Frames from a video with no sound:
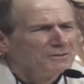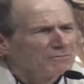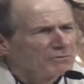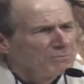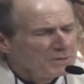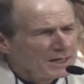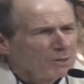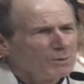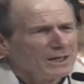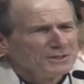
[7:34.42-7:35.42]
From now
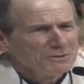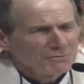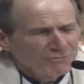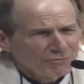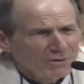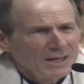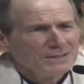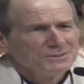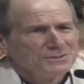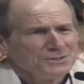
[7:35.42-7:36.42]
on, your
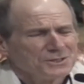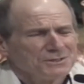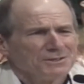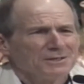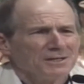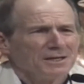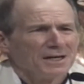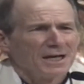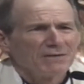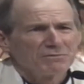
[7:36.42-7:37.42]
friends
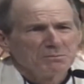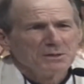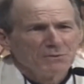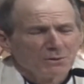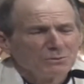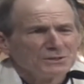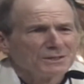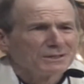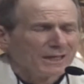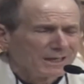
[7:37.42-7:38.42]
have to be those
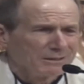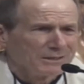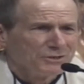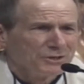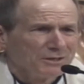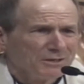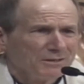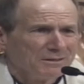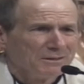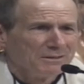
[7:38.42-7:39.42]
in college,
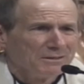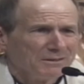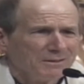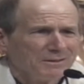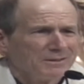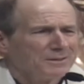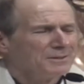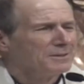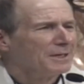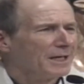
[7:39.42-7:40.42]

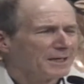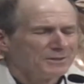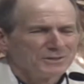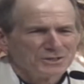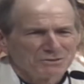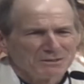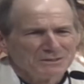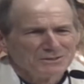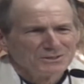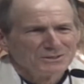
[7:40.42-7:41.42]
not on the
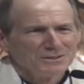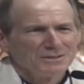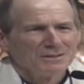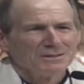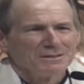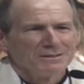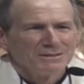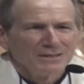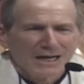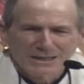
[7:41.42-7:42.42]
streets,
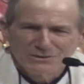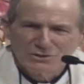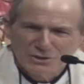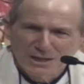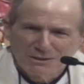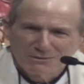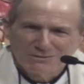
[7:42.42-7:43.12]
not in jail."